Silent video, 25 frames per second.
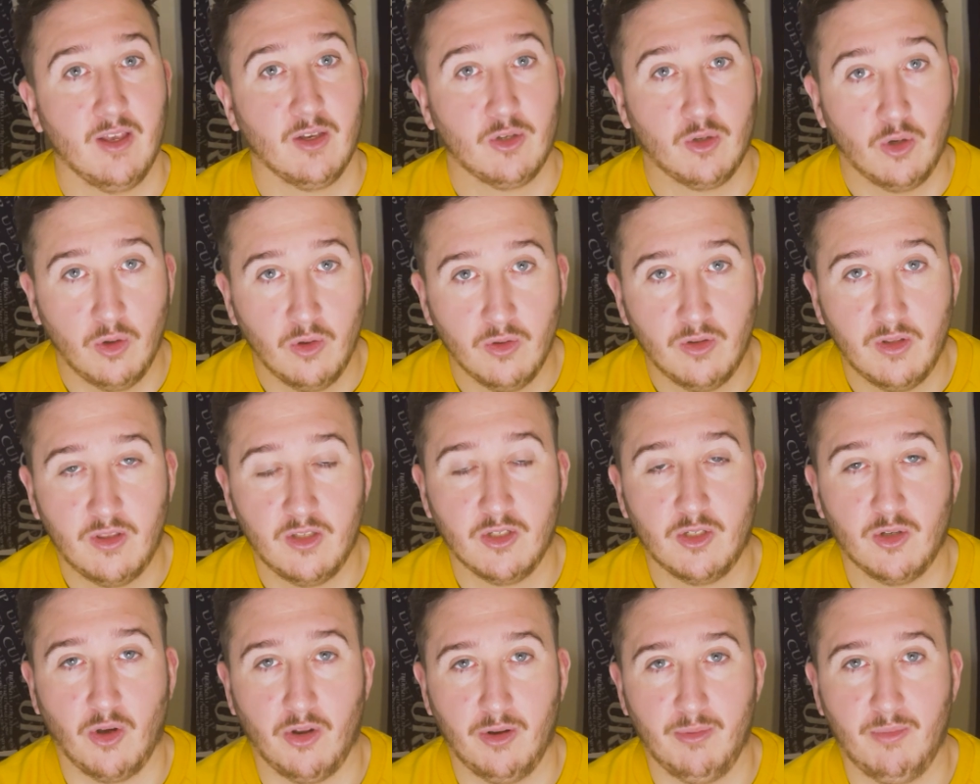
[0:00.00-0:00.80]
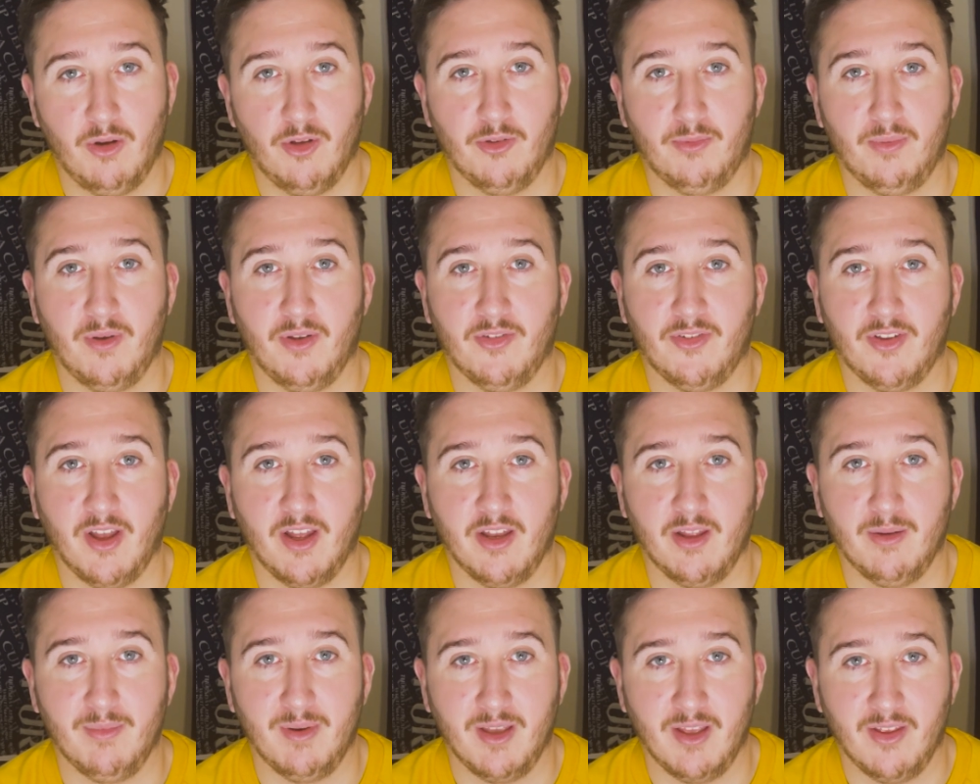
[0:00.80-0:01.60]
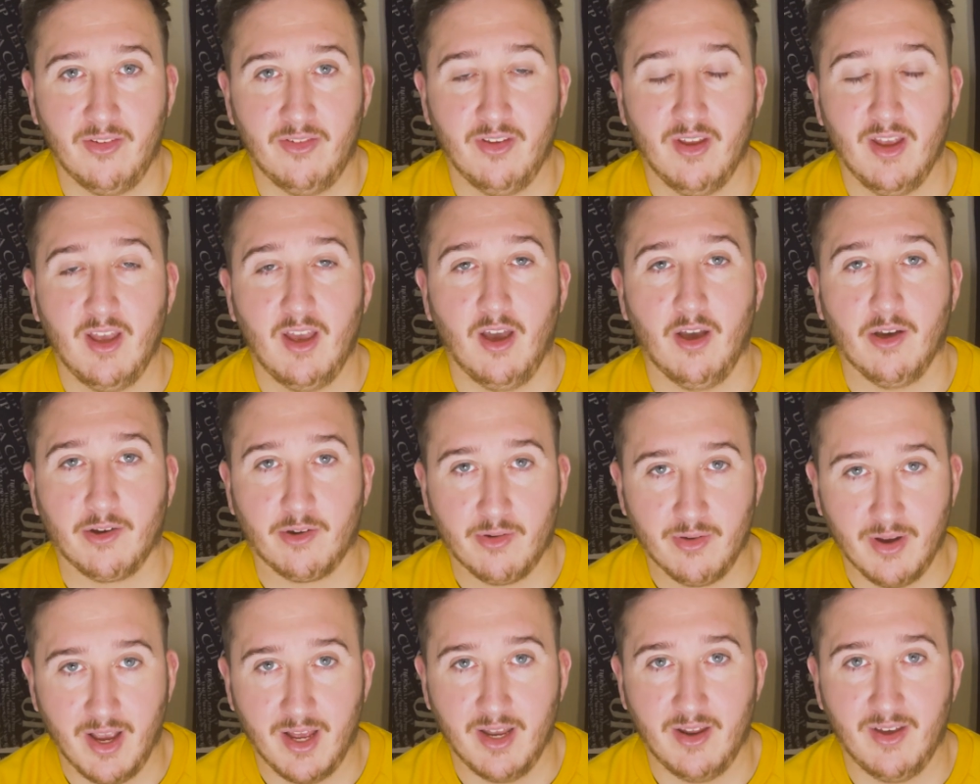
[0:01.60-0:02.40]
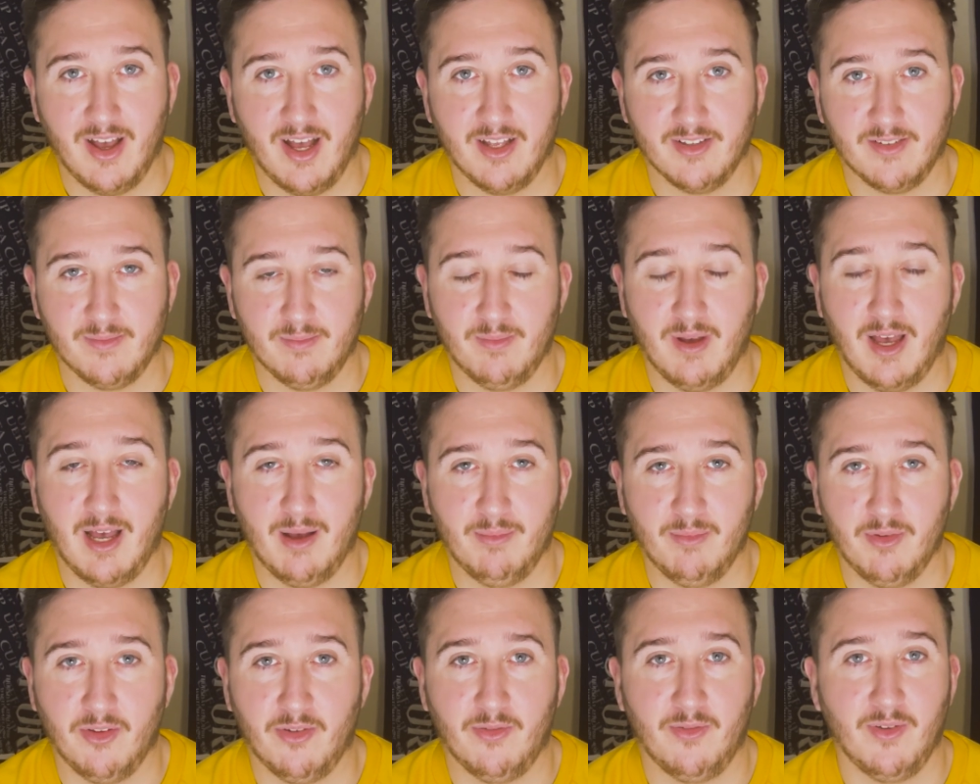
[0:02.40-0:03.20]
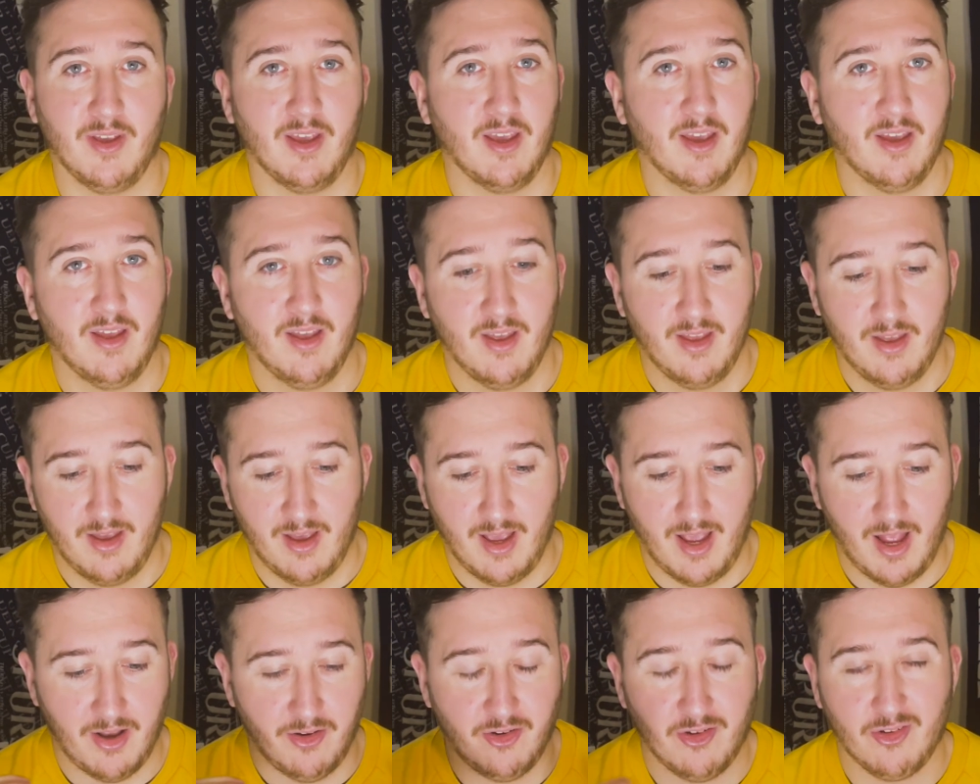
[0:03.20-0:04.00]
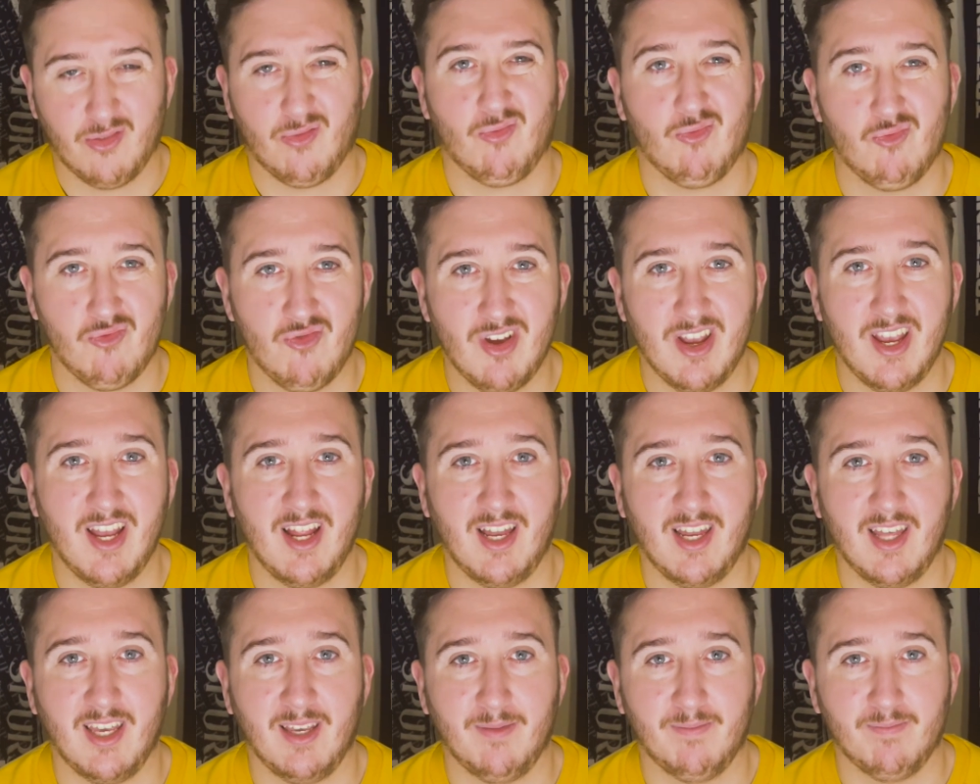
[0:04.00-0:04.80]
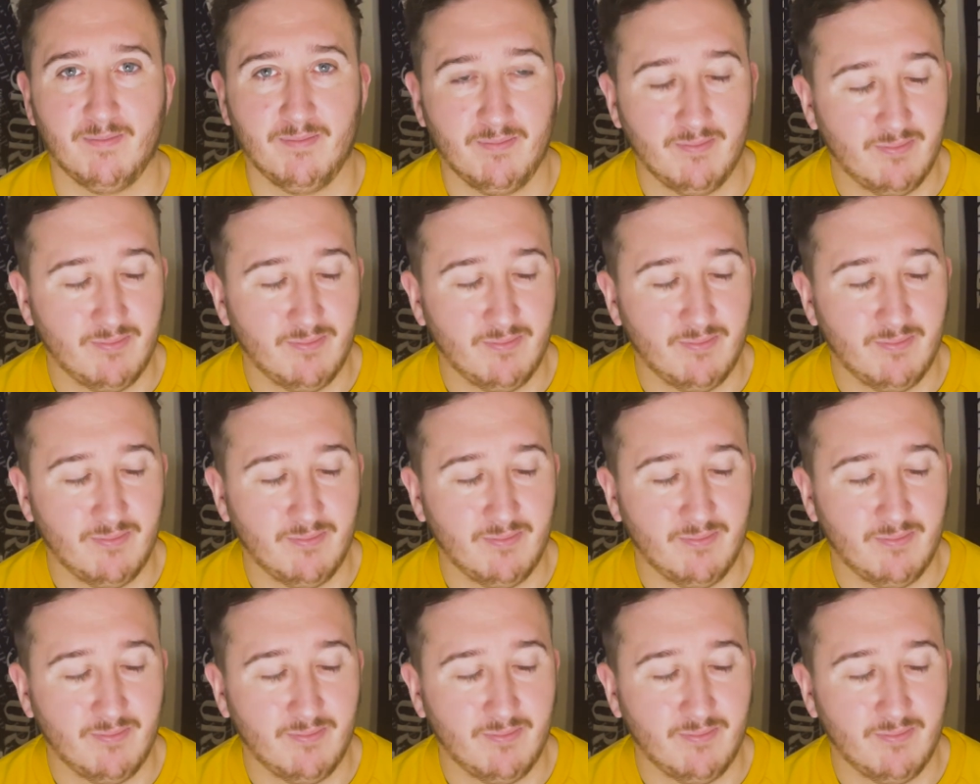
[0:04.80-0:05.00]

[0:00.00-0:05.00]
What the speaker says: good the Tottenham Hotspur Stadium is at creating that atmosphere and just really